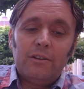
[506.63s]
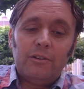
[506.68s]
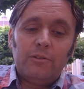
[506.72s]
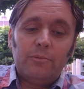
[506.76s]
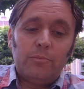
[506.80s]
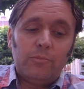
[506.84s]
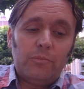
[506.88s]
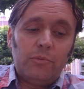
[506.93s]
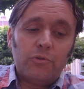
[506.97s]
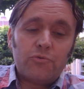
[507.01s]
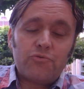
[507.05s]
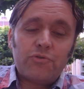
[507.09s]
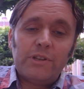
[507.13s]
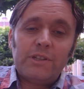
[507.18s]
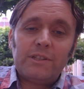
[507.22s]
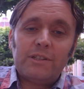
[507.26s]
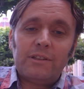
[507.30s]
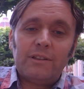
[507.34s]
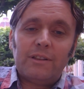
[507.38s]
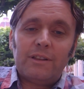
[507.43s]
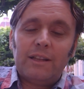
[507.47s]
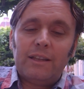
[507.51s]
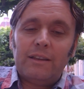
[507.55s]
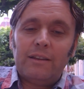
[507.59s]
more
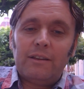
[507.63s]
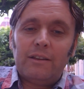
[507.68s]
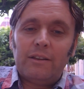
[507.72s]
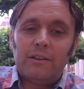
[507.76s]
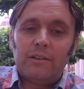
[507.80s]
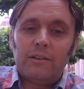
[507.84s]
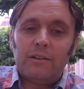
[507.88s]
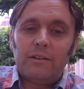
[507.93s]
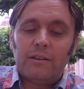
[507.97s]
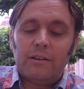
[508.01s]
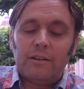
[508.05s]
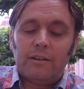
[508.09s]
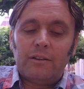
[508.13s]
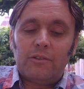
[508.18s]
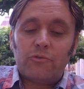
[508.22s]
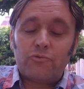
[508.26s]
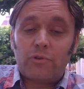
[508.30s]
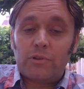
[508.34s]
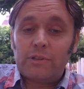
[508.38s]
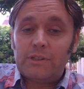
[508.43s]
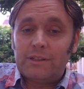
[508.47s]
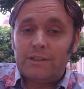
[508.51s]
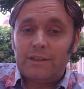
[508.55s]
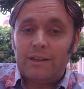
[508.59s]
recently in
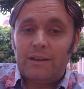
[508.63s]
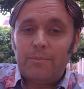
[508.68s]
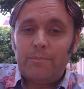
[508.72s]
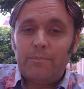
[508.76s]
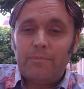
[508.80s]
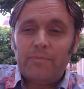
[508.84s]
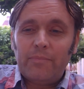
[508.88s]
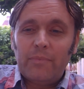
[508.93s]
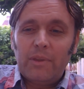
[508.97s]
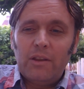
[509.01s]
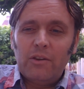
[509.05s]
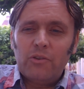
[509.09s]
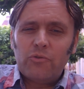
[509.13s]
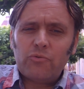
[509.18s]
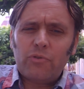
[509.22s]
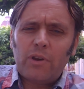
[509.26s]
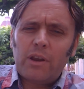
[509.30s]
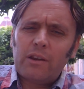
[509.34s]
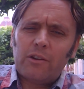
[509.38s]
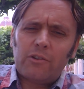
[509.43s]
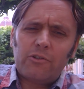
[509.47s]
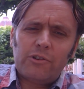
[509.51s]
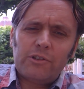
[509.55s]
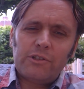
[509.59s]
Rotterdam.
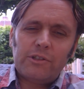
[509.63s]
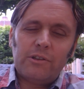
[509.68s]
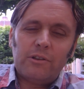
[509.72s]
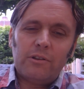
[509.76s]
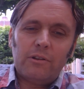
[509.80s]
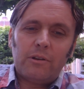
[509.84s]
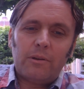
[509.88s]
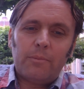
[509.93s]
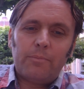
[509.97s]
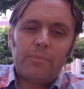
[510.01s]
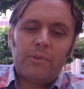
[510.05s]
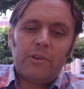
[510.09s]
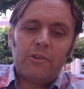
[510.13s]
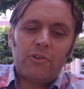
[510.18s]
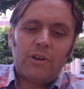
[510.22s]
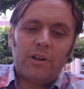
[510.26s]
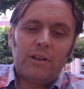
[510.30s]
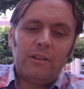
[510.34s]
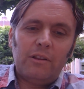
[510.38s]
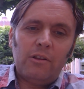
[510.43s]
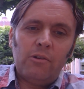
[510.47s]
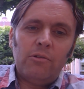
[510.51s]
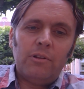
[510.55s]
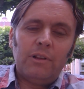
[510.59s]
Right across Europe, there
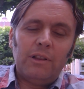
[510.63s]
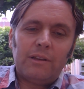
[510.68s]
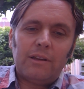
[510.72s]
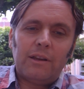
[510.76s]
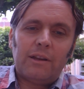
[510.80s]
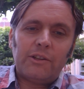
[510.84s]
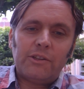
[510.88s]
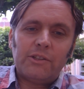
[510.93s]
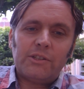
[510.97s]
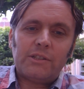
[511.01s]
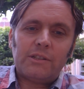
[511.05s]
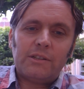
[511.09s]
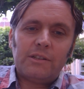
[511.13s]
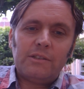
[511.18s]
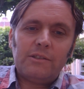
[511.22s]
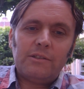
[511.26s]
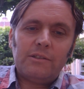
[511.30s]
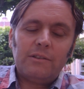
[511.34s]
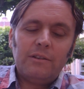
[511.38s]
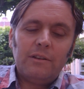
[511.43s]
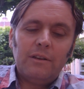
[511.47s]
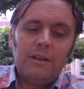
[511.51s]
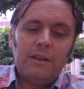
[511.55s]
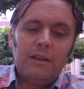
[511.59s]
are local
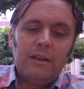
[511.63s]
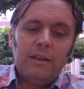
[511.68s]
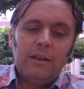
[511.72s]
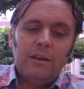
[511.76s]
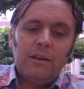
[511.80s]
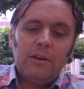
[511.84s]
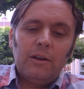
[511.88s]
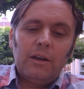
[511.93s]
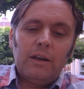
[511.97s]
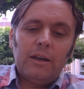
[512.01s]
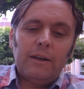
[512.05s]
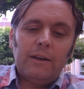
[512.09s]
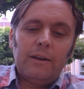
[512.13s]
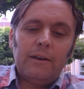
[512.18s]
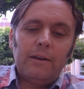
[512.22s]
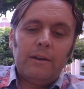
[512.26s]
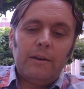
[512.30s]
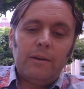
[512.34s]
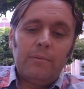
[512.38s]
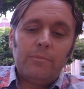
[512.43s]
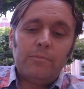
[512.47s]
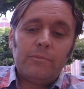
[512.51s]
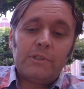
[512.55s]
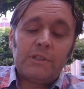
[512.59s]
currencies
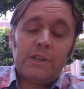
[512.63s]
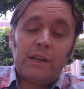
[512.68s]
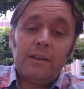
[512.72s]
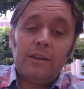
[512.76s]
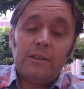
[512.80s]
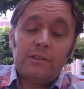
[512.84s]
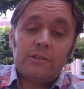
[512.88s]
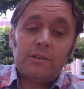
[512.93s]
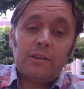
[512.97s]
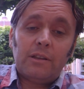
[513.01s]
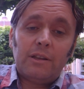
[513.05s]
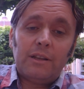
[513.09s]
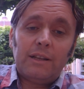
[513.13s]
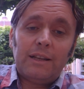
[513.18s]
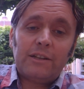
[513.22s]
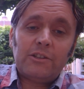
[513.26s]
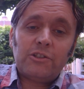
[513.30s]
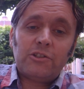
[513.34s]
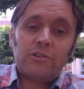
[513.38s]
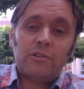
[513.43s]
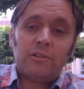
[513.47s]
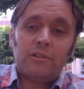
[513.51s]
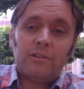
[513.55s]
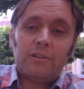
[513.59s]
tied to their
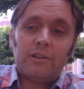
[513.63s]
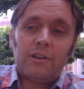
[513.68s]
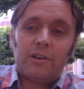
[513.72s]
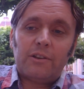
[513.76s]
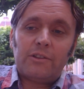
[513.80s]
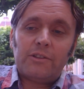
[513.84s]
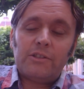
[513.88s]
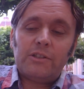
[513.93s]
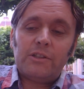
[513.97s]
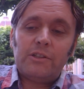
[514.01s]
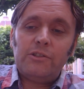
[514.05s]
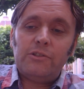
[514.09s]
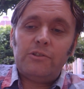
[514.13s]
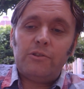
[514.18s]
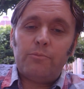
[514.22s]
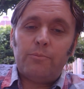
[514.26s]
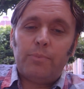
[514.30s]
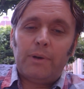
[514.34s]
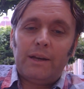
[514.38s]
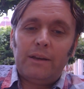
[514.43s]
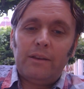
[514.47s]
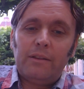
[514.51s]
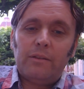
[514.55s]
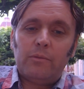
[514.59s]
national currencies. You
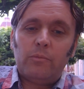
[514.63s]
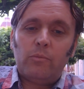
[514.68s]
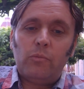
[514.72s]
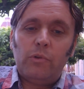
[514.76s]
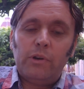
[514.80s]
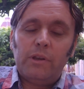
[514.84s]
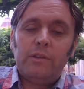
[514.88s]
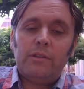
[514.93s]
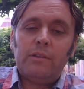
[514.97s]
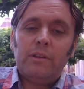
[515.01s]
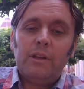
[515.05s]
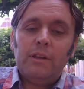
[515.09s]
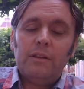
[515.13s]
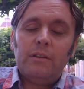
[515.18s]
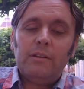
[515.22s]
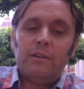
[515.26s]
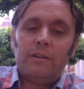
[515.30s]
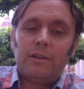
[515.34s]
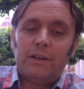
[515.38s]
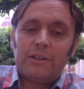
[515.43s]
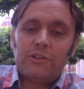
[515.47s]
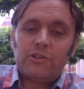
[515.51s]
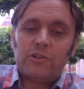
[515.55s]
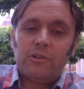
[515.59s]
buy them with
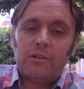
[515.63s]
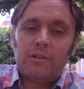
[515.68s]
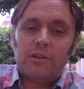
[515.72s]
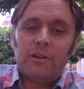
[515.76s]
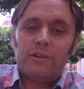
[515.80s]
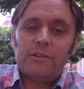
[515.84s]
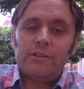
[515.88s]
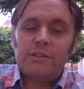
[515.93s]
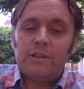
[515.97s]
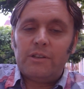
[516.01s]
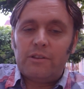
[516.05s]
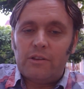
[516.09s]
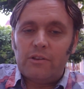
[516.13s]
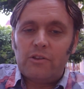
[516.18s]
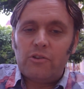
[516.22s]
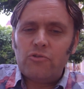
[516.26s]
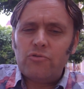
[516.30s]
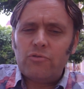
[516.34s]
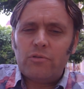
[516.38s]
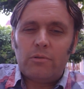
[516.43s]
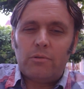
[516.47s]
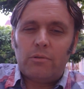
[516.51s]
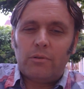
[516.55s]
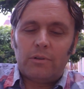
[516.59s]
the national currency, the
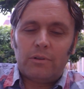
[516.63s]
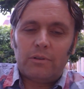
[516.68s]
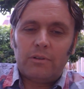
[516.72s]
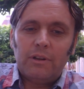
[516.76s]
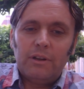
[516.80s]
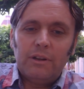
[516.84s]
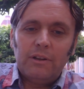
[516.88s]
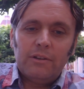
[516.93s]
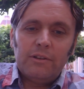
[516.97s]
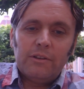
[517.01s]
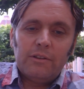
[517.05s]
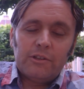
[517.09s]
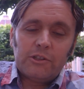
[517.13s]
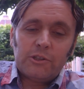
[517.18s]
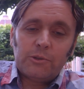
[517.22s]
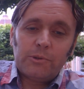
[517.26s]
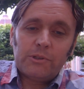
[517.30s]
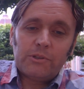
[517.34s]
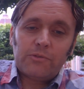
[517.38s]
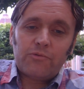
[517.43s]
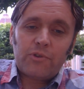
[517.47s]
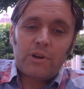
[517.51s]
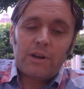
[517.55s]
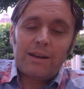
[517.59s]
euro or
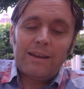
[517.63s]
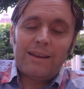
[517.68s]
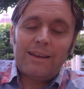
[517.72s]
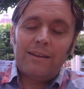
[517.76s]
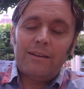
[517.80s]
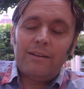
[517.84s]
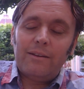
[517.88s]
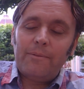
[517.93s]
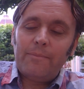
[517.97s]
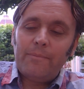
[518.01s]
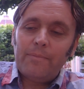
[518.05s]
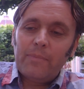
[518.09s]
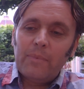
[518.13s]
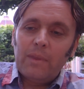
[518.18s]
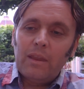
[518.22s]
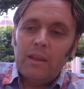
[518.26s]
Swiss franc here,